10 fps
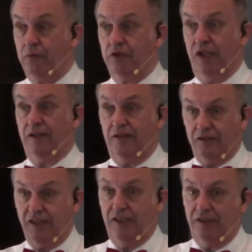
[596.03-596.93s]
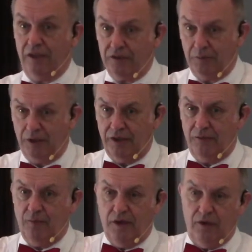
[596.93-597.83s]
or set Satan
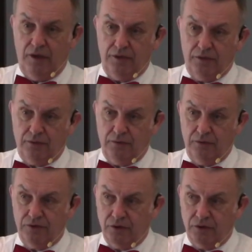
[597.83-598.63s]
ultimately on the throne.